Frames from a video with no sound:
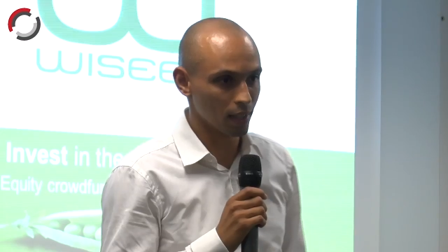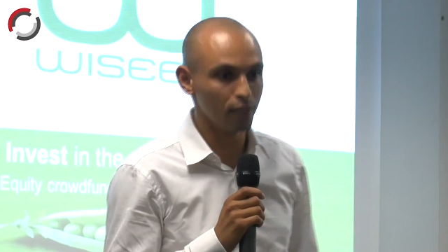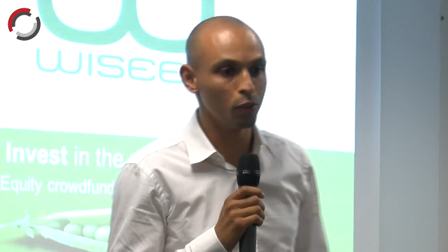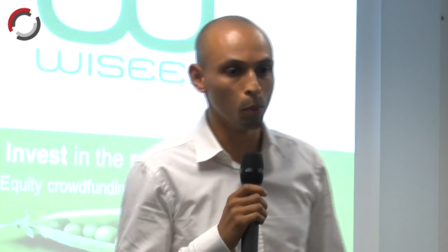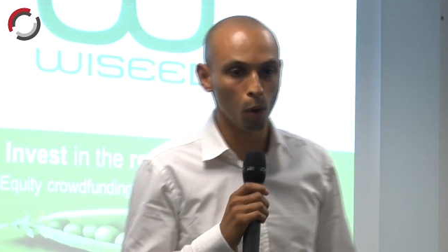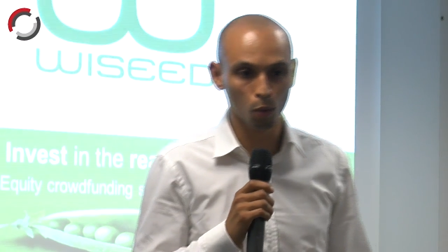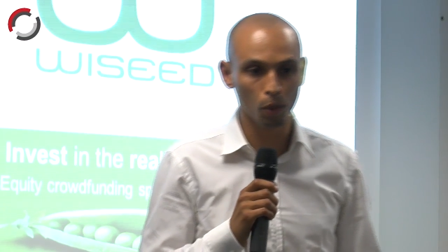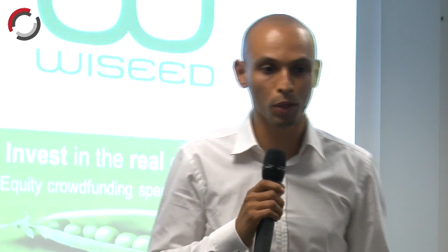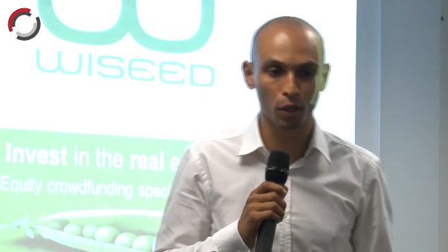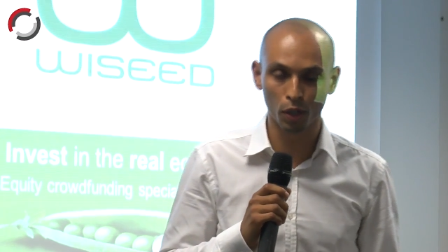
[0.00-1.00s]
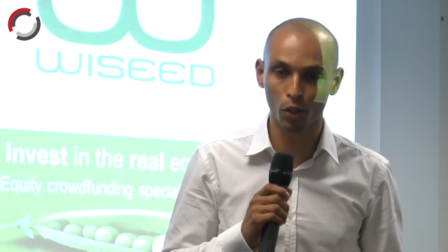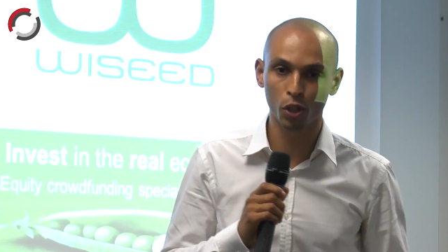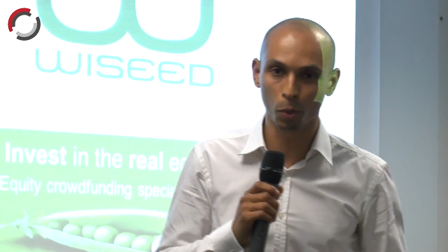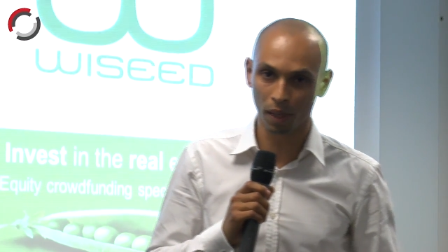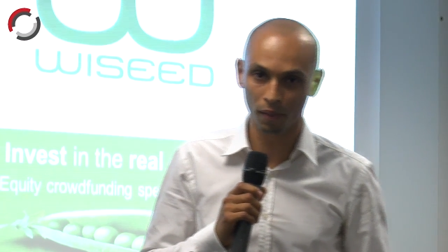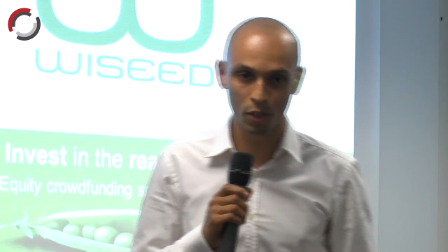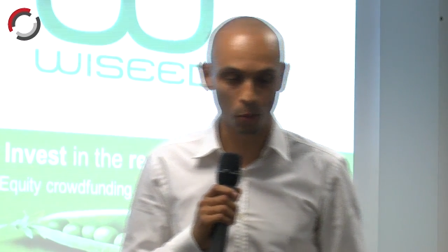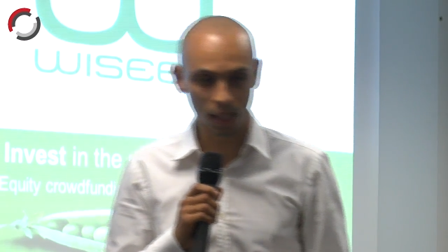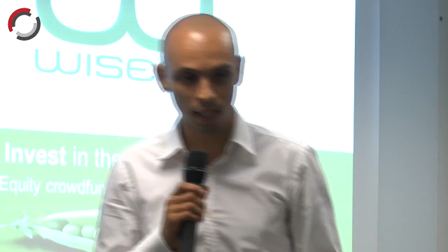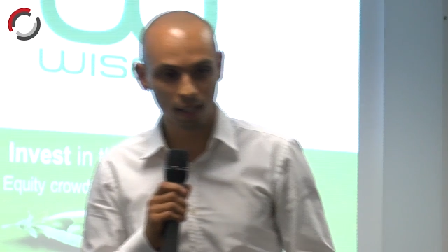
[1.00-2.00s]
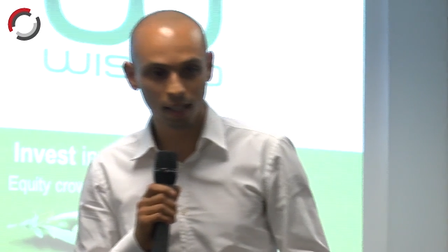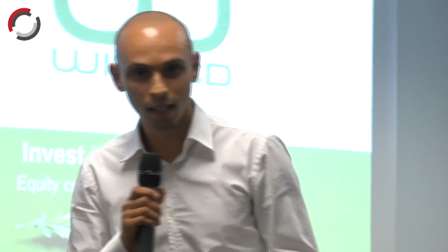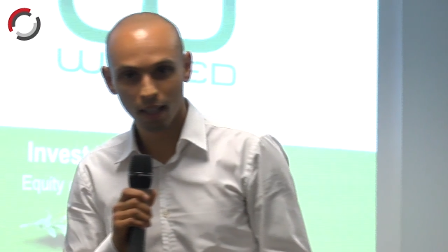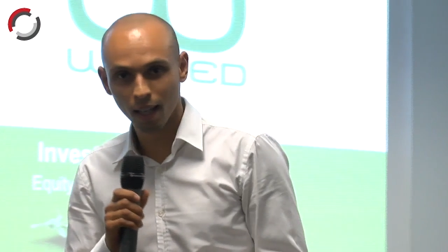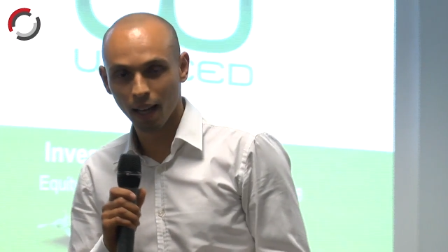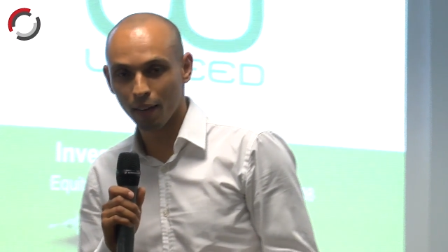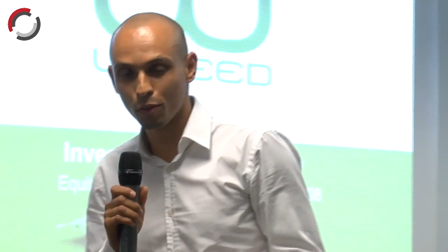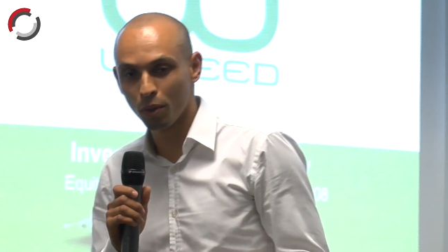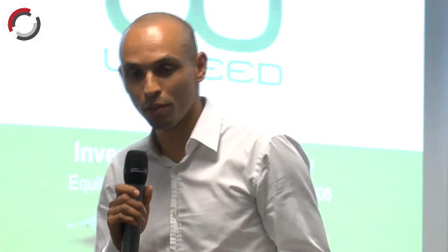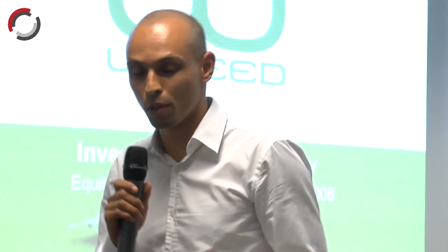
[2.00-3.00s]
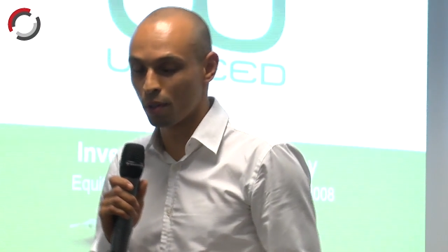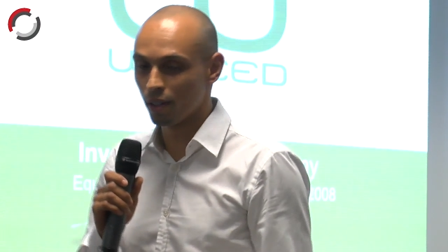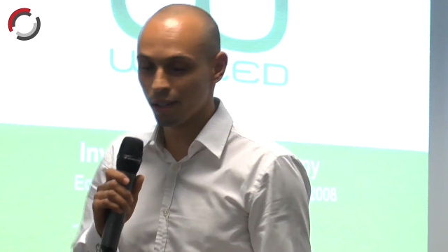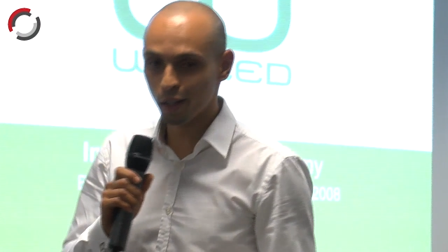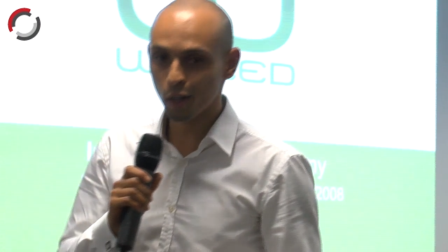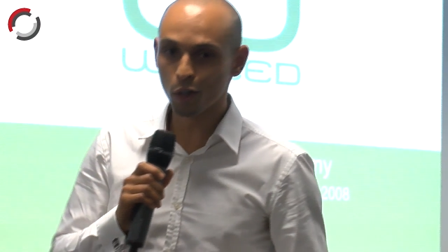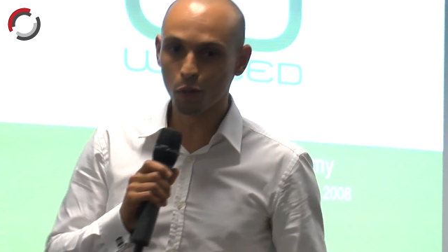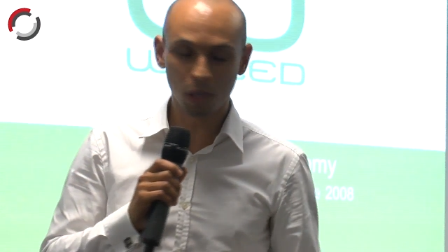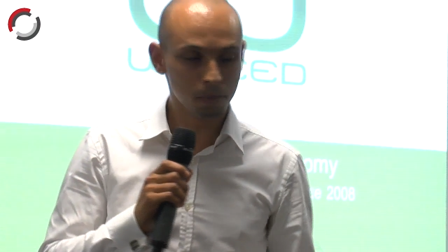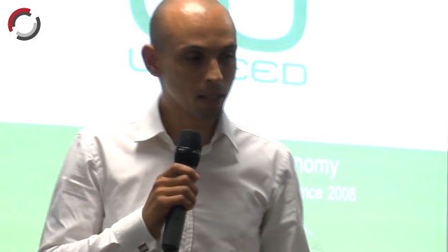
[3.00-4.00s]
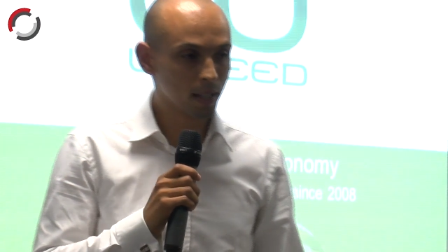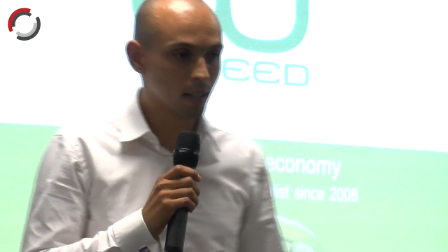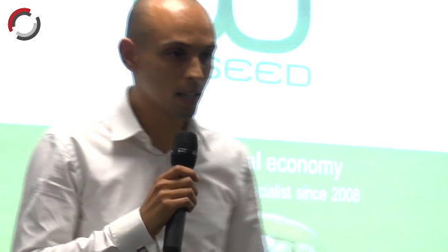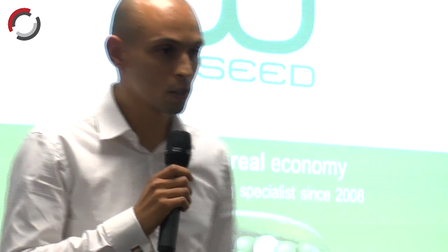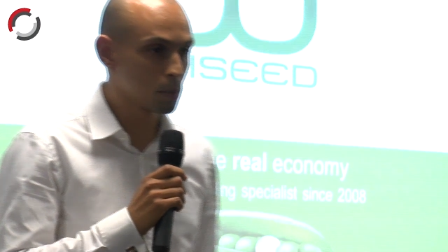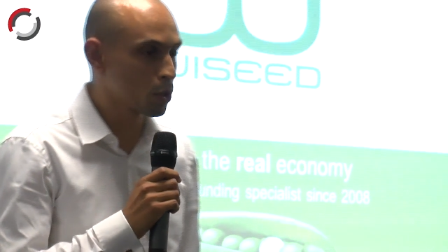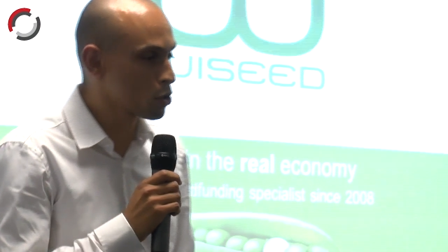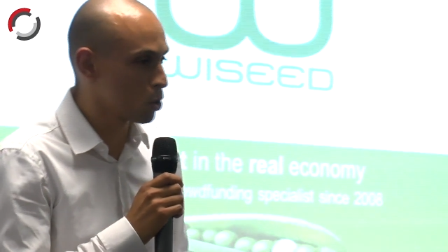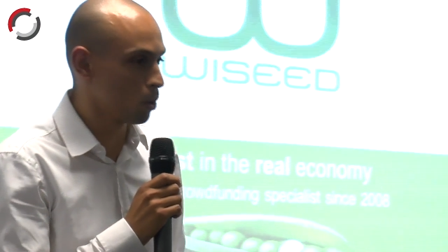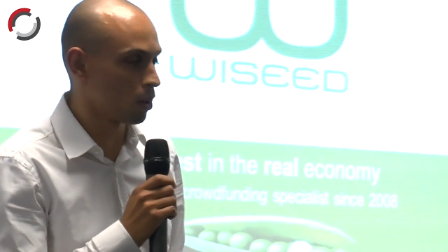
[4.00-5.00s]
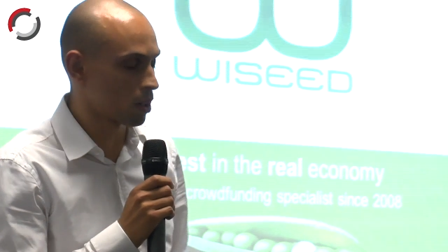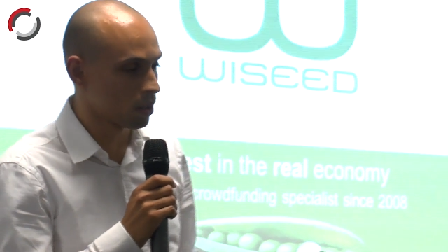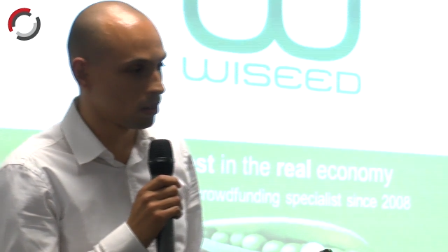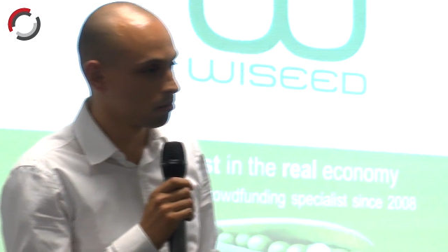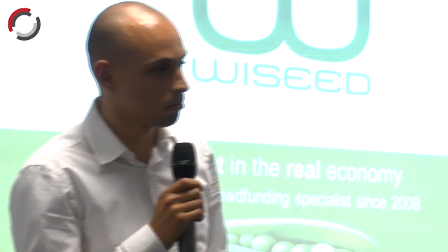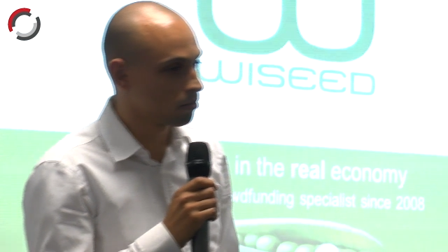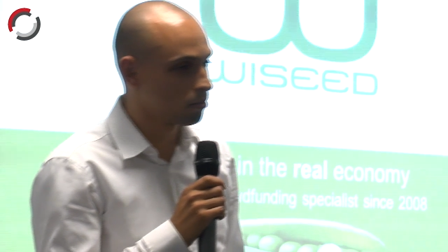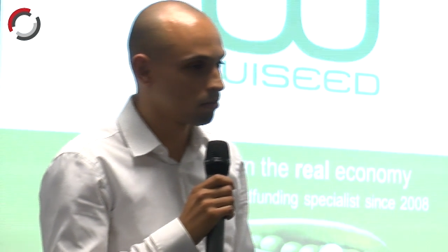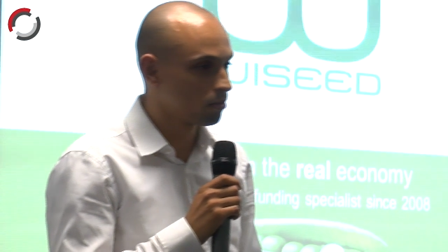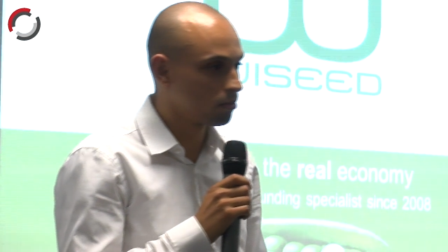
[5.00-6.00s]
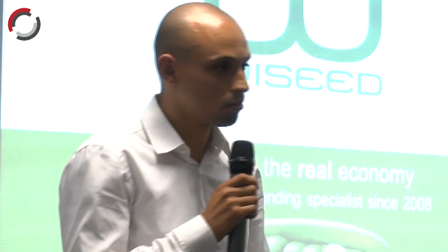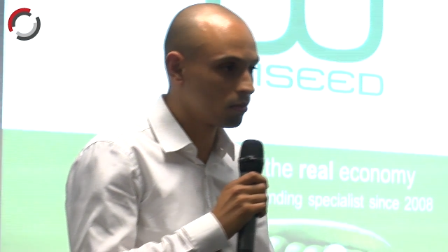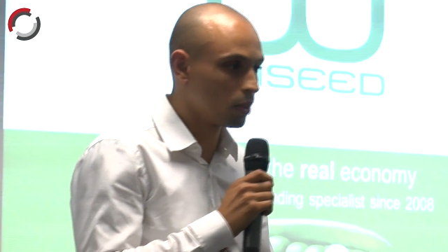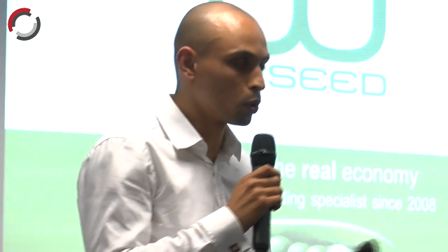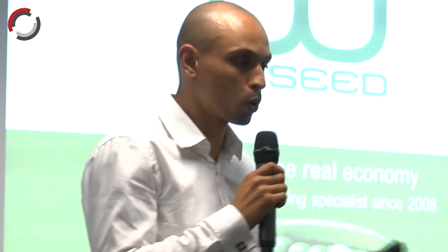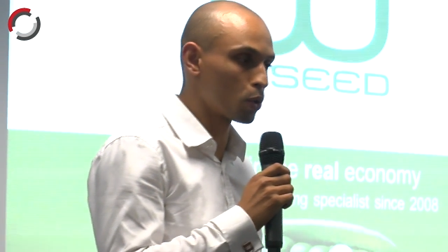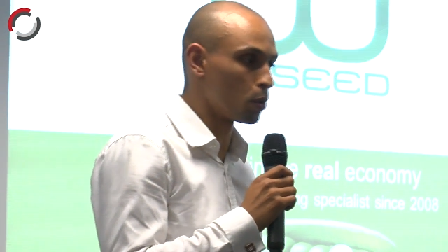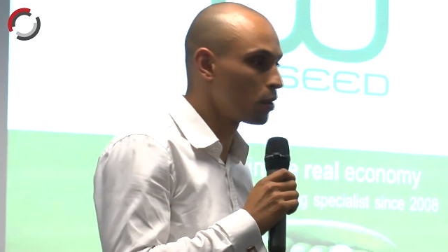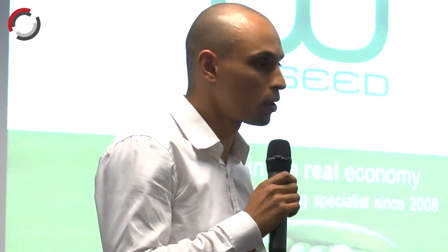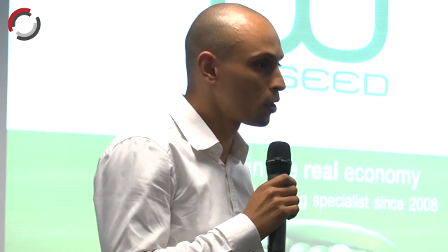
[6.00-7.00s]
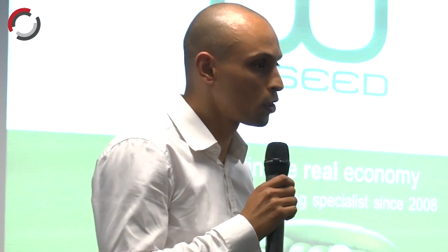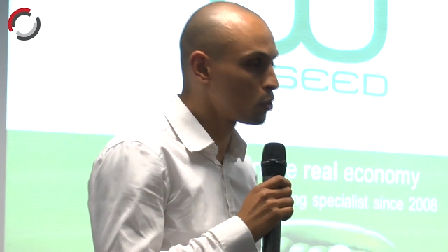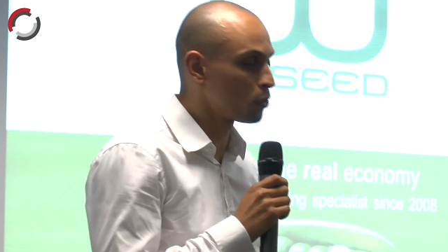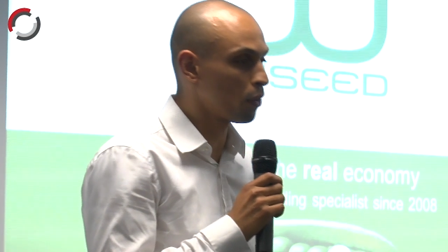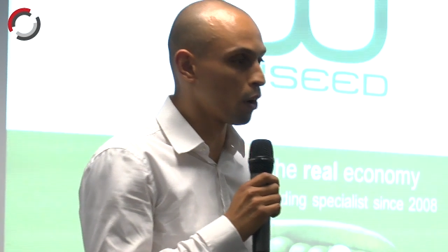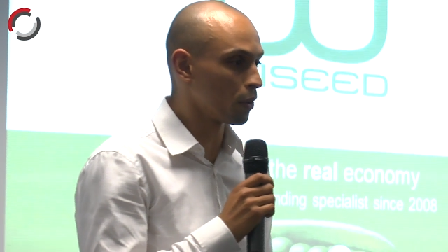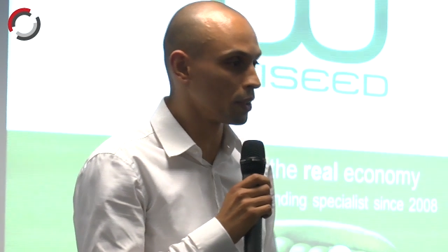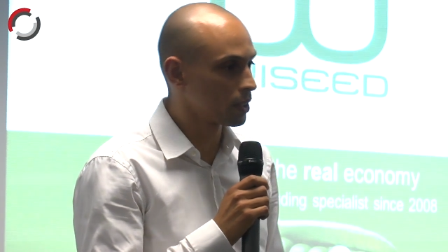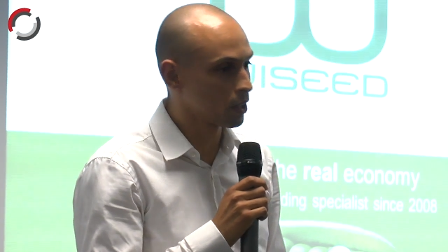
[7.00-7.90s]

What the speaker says: in the mall where you're going to go shopping this weekend? Have you ever dreamed, actually, because you are a doctor, to found